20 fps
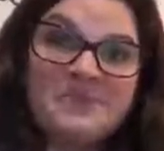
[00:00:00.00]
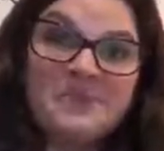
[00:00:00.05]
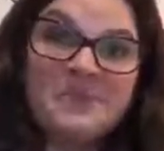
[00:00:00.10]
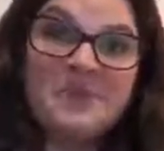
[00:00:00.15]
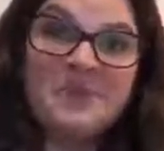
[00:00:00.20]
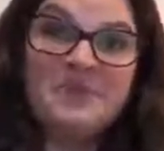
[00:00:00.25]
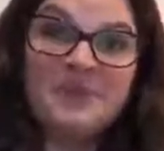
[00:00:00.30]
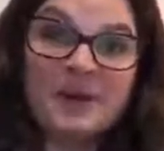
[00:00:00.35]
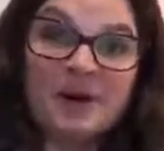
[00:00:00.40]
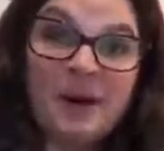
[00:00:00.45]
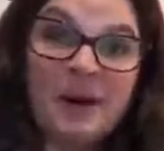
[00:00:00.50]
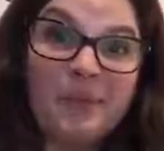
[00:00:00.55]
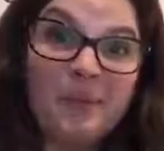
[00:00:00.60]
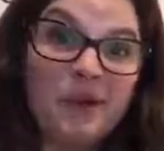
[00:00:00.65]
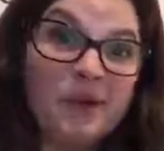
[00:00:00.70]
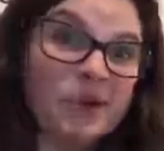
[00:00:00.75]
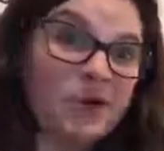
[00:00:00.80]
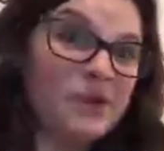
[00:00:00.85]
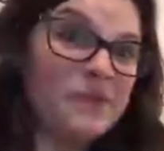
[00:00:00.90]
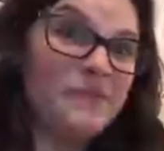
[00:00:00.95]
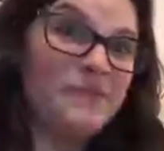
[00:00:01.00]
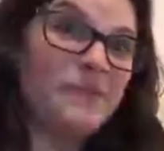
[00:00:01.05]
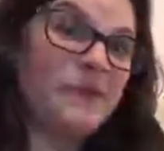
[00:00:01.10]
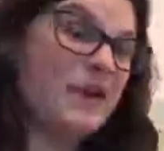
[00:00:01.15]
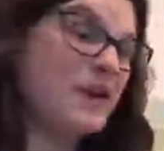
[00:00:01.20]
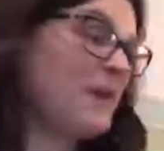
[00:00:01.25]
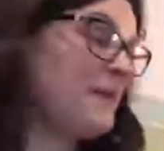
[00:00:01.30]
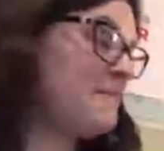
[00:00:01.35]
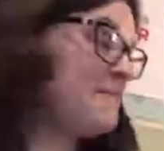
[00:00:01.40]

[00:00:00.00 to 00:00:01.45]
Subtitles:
There's my grammar nerd for you.